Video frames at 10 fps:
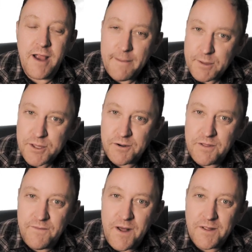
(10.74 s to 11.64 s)
episode of
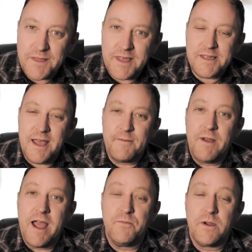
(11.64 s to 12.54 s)
The Vault. This time
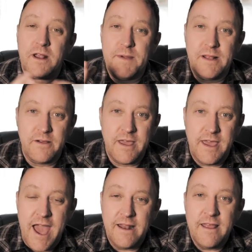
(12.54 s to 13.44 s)
around, we're going to be looking
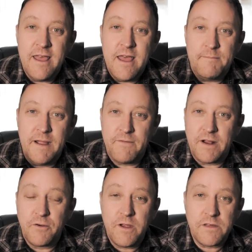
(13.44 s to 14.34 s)
at my
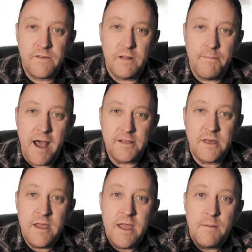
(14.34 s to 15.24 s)
friend Chris
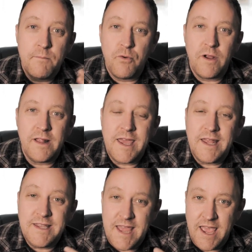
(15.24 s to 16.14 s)
Philpott's
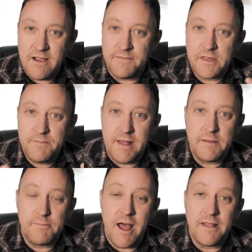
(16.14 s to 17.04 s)
brilliant take on the spelling
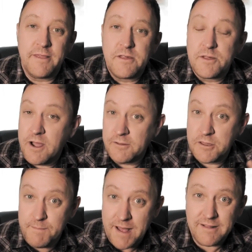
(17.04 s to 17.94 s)
plot. This is called
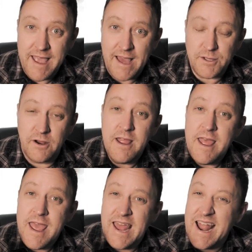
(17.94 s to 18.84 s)
Spellcaster,
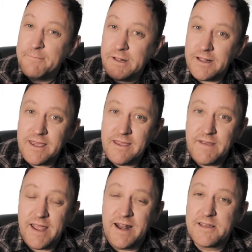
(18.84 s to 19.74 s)
and I
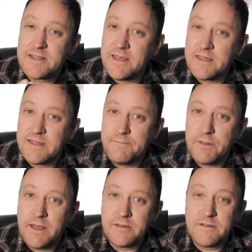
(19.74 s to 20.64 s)
believe it is the
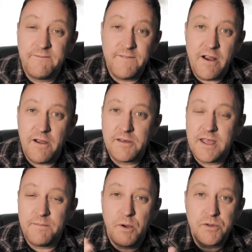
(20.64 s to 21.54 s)
simplest, fairest,
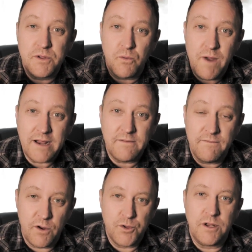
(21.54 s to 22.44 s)
and most direct
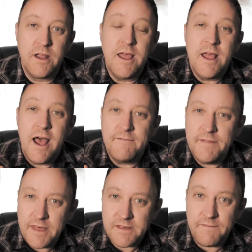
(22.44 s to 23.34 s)
version of
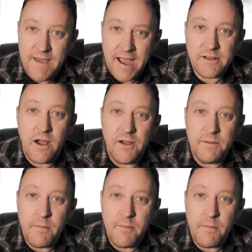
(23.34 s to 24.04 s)
this effect on the